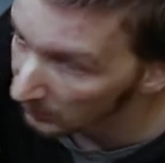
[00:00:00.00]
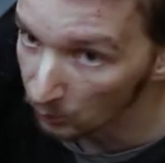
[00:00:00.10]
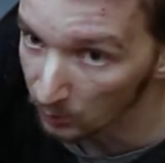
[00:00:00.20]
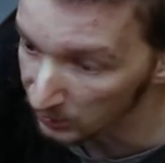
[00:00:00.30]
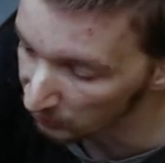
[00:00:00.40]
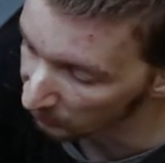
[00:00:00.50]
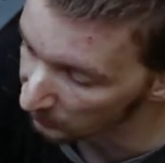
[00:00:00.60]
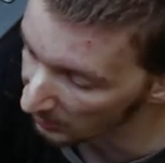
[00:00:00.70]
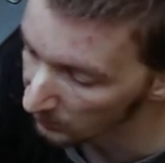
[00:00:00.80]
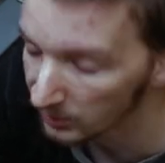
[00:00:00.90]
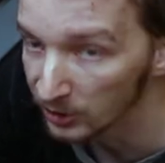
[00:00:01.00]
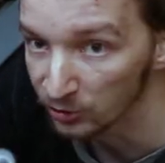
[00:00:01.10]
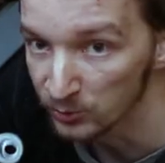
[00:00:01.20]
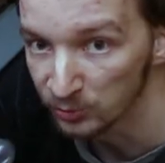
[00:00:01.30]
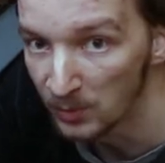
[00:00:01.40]
What we can do now
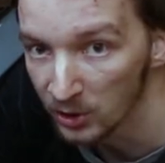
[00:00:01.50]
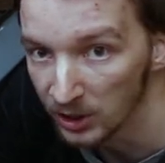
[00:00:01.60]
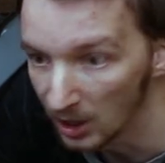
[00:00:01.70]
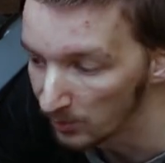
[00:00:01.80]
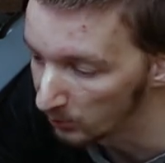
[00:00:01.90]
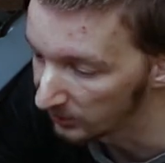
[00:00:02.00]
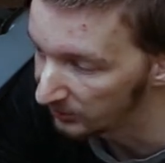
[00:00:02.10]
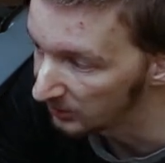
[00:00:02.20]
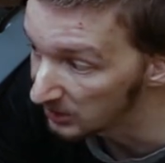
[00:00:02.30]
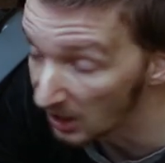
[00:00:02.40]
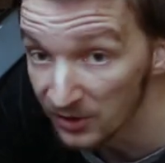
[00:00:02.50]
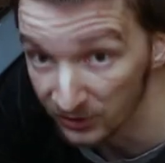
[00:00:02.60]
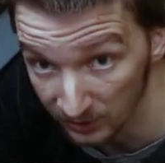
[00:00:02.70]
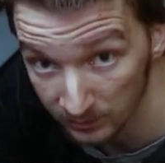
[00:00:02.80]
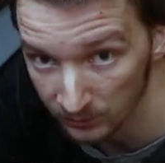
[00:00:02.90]
is I'm just mocking up with the
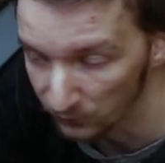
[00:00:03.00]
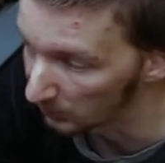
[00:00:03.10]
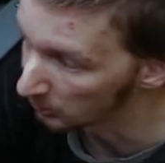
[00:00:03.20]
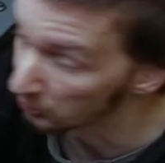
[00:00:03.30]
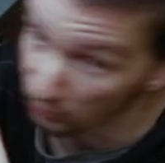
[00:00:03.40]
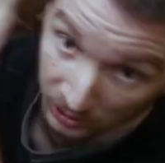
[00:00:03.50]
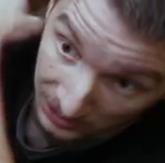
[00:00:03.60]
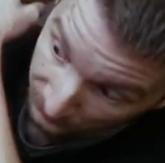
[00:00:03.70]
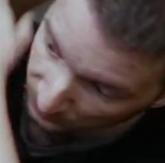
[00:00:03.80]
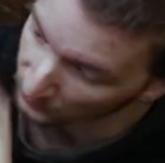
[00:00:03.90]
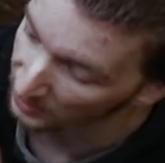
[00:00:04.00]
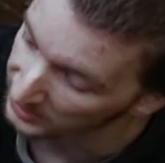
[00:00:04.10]
other front control arm from the